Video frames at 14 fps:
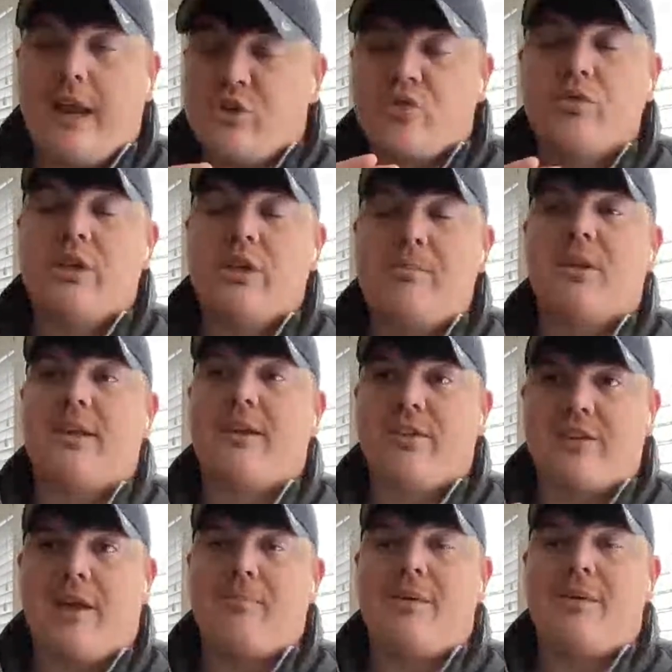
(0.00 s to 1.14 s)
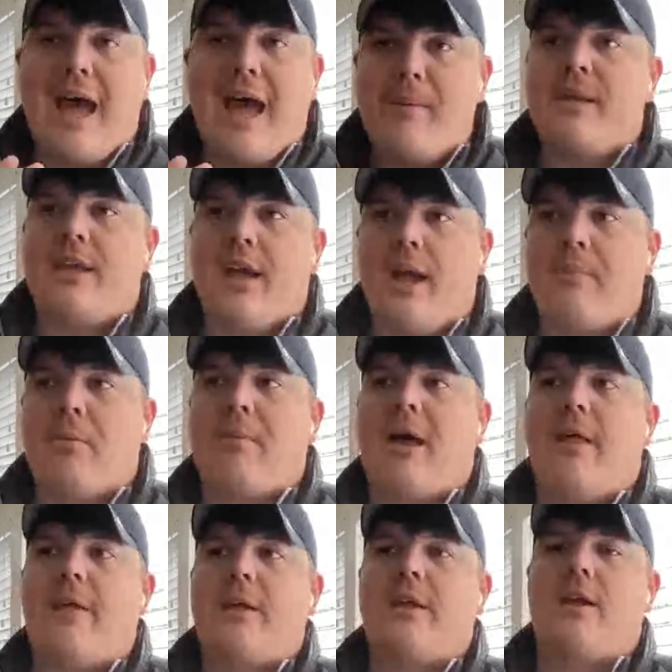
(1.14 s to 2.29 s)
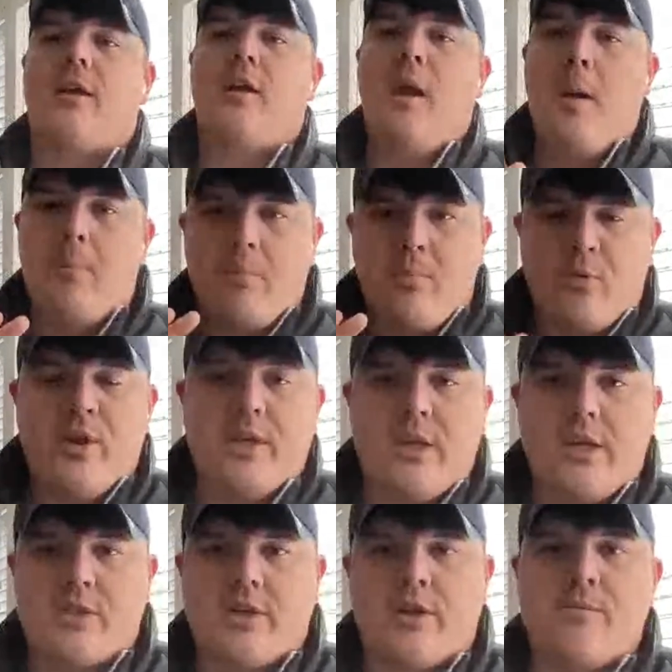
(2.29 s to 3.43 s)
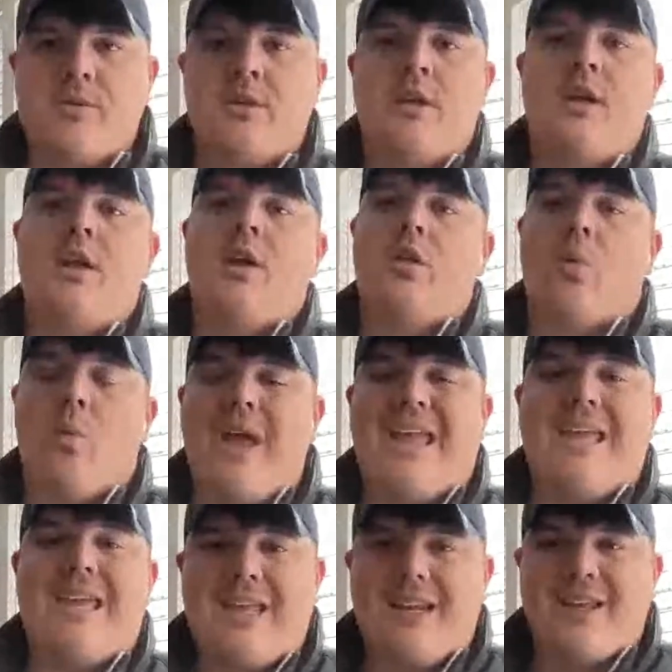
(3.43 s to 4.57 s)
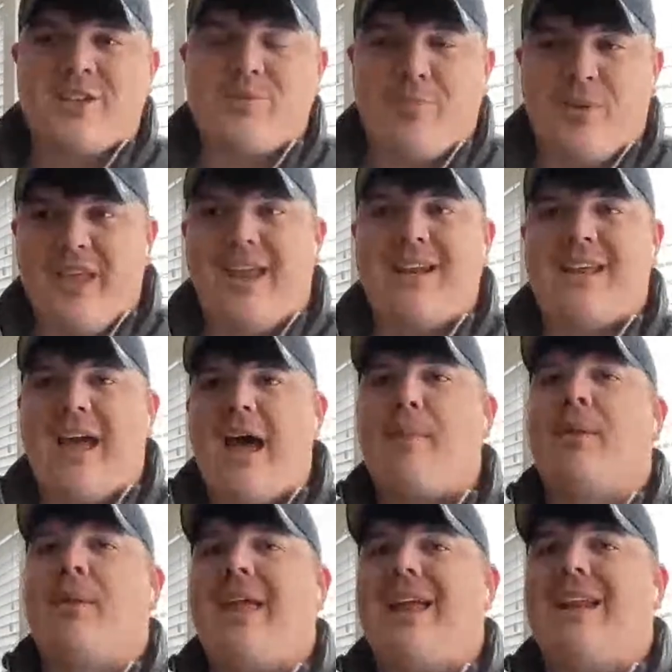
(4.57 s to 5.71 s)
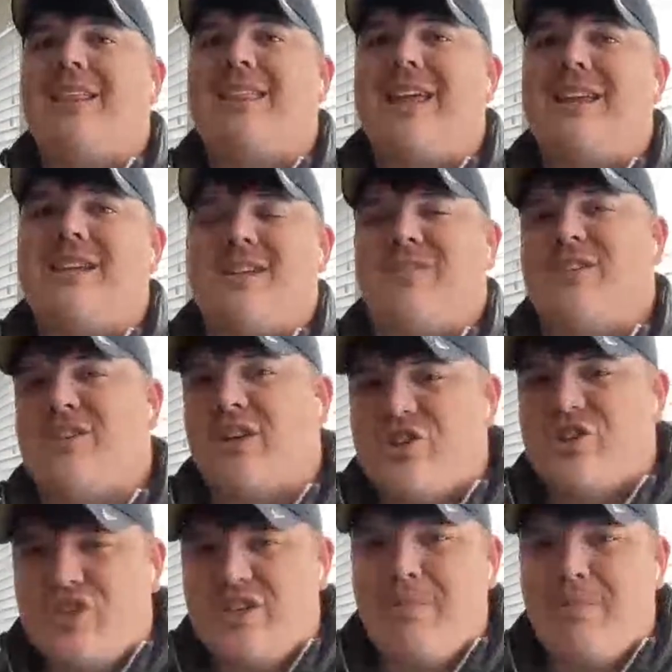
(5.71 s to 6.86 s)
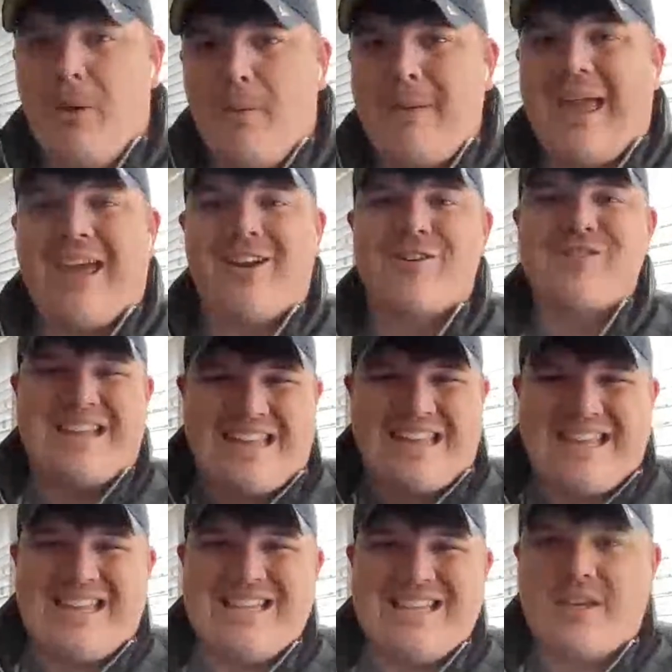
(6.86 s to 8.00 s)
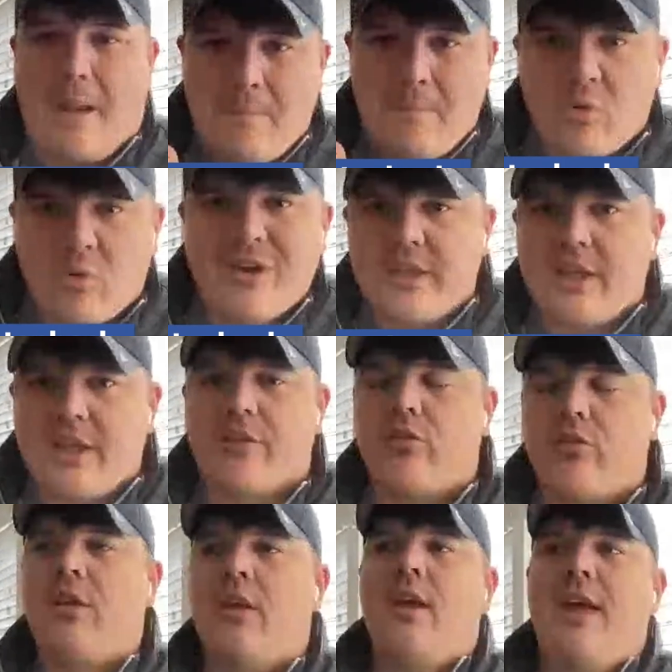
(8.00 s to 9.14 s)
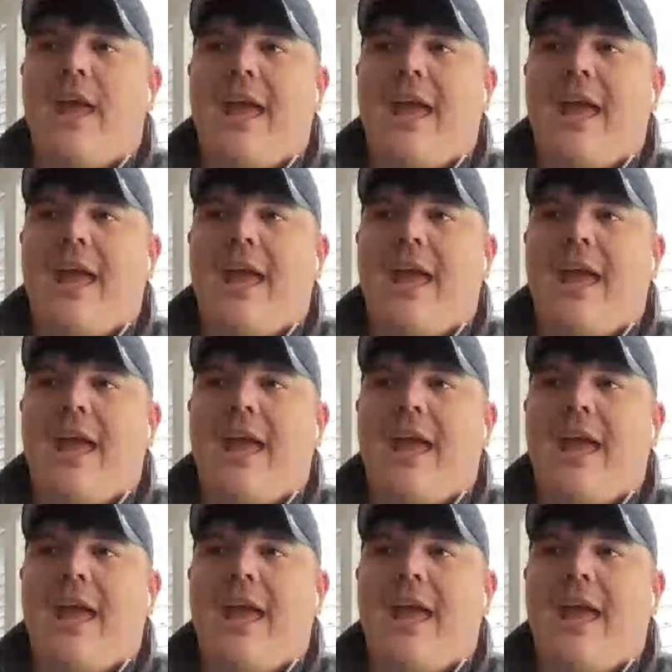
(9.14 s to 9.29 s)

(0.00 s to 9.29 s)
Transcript: I truly believe this, I'm not being hyperbolic here, brilliant terms. The way he can explain complicated things in such simple manners is brilliance.